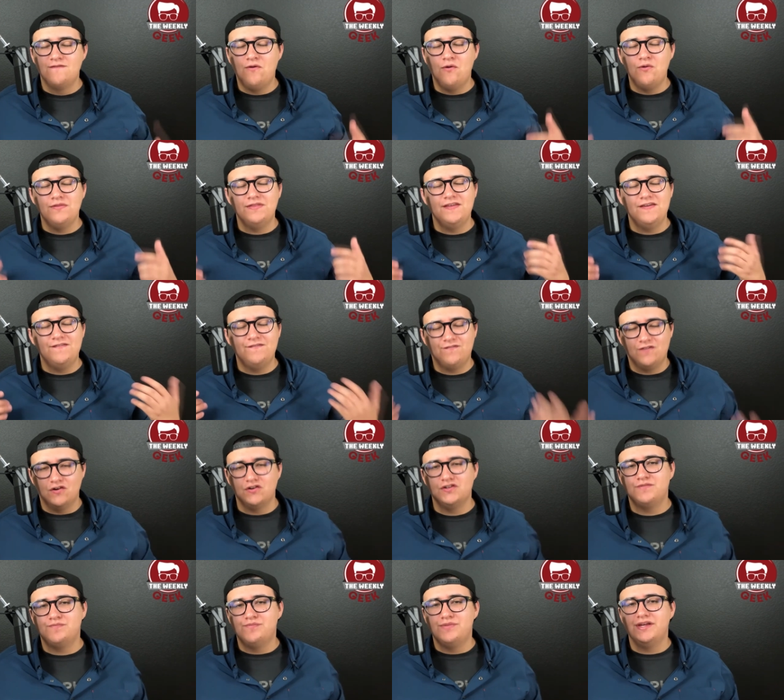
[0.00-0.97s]
For the
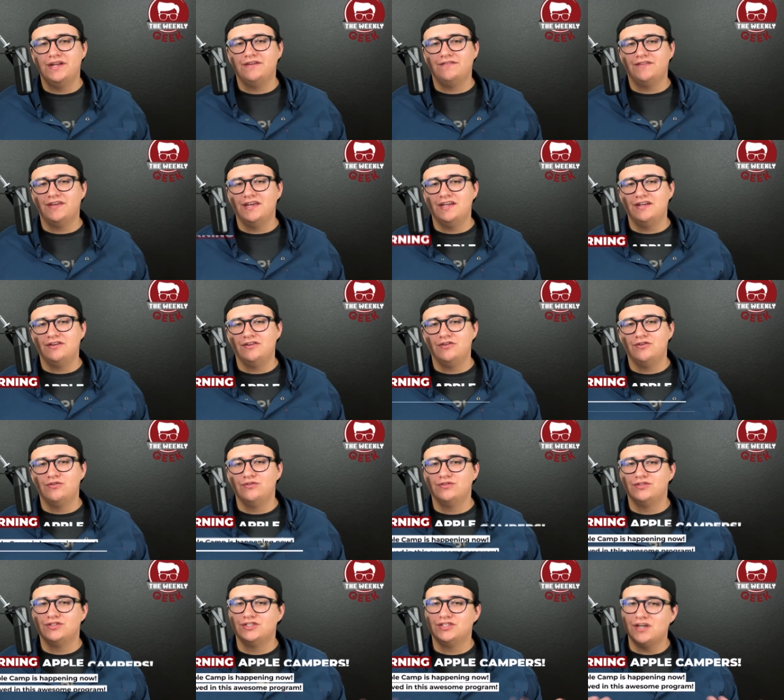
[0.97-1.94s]
first bit of geek
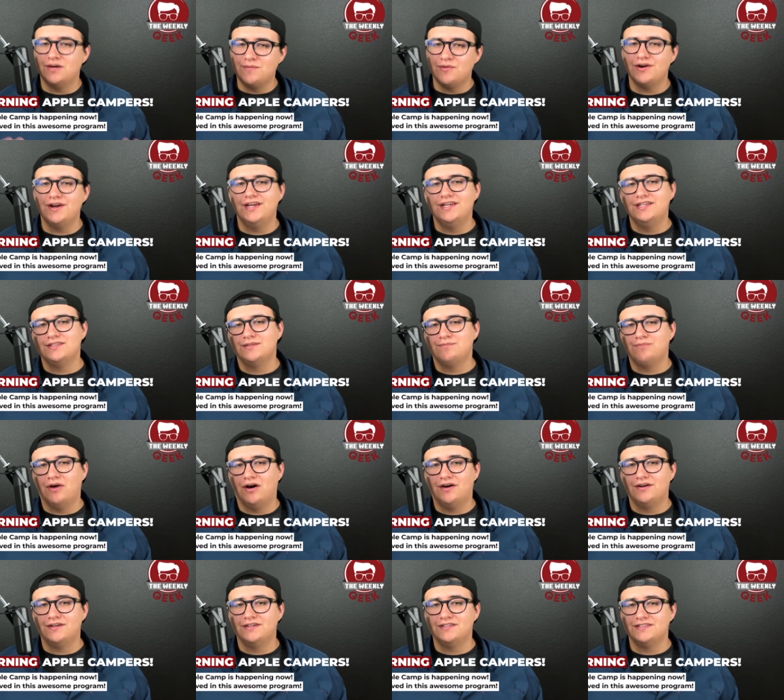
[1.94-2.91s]
news, summer is
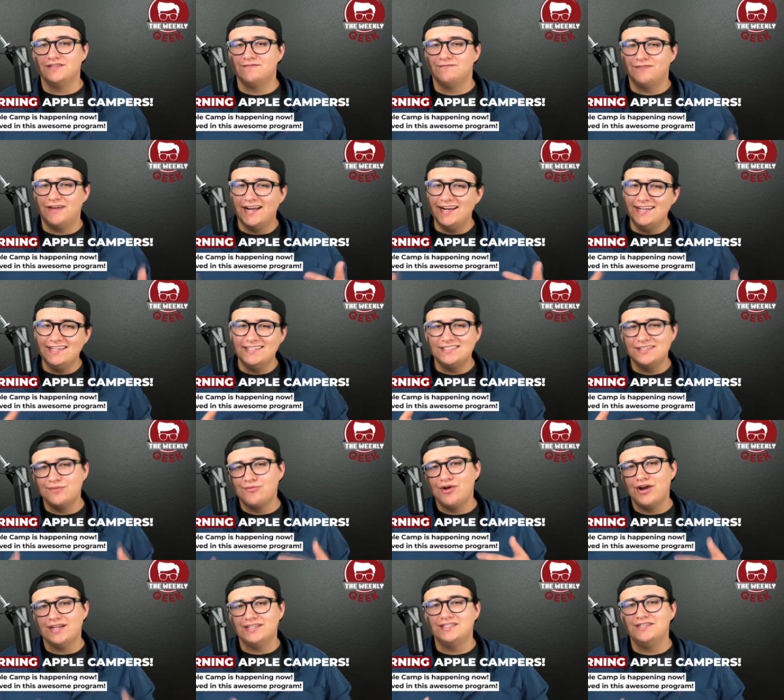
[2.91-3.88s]
upon us, and finding
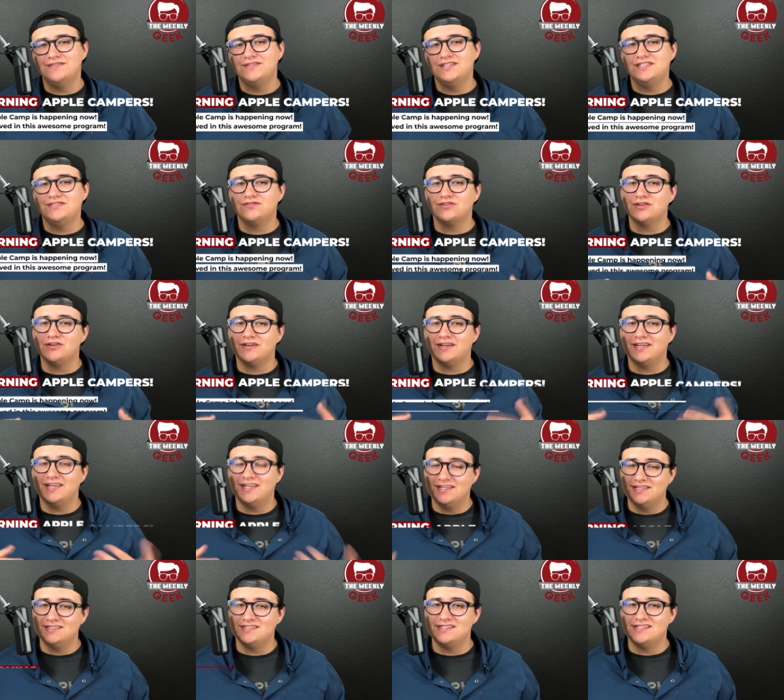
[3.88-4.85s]
summer activities for your
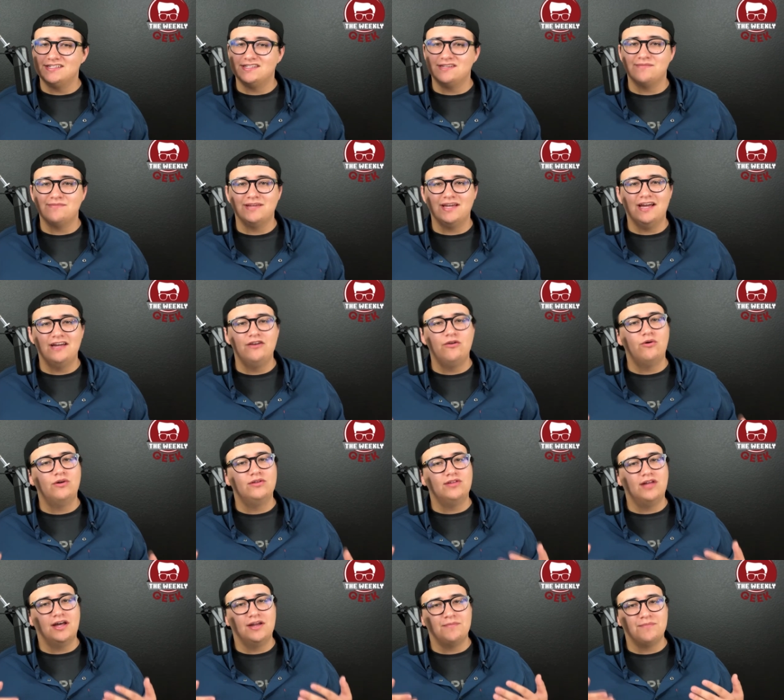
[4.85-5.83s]
kids is something I know a
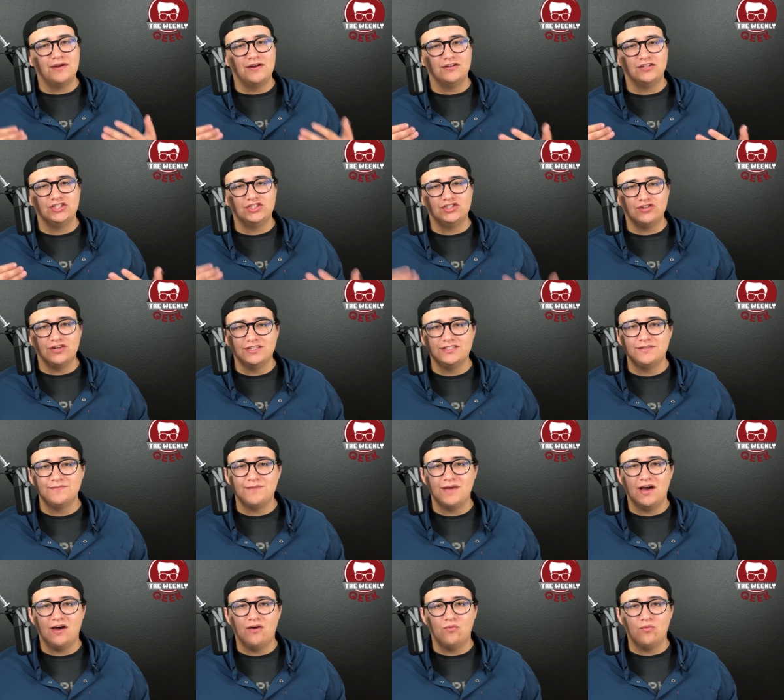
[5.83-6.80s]
lot of parents stress
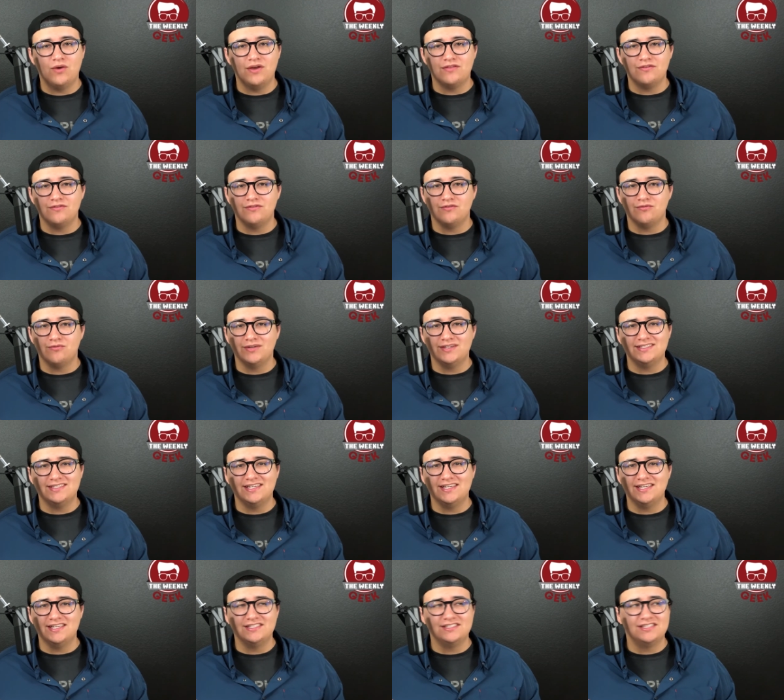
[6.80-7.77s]
about, whether the
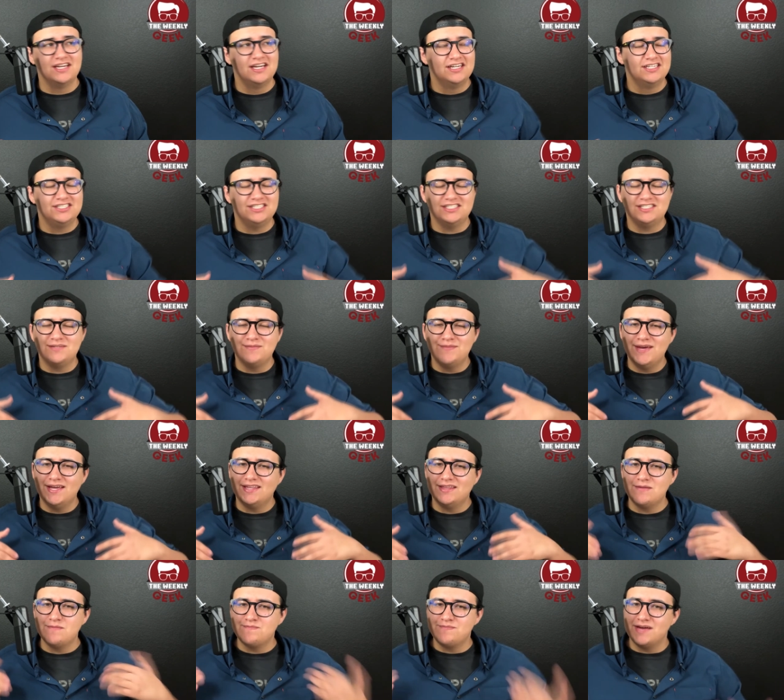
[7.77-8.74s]
reasoning is just to
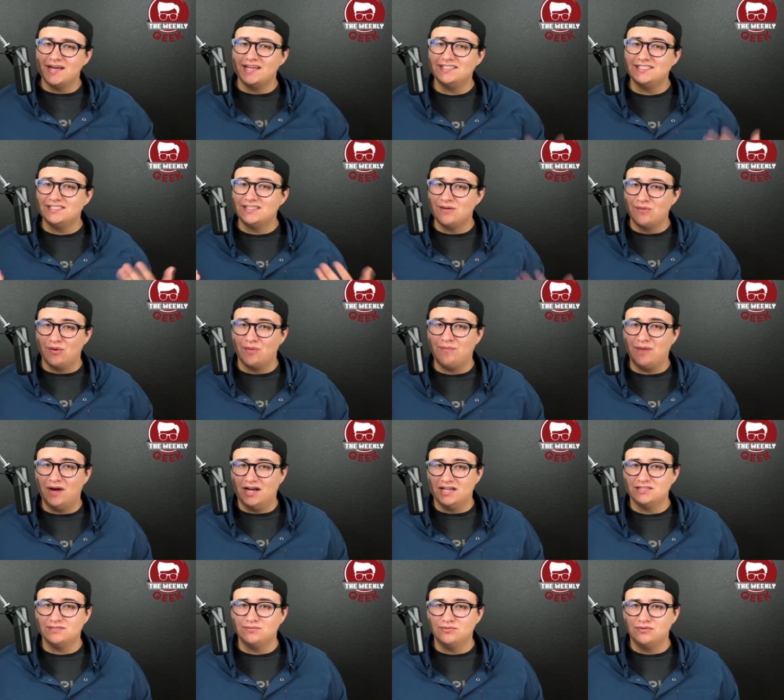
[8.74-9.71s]
make the best summer
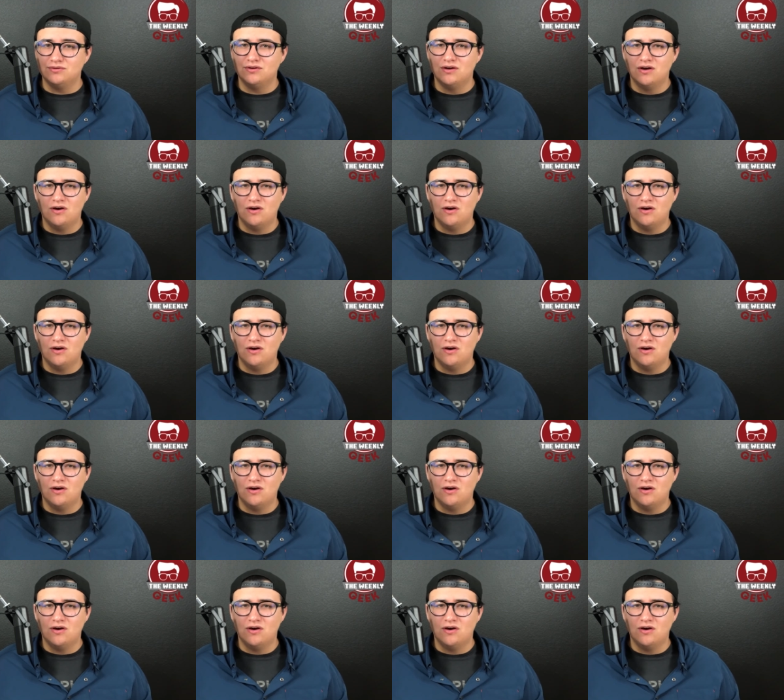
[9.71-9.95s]
possible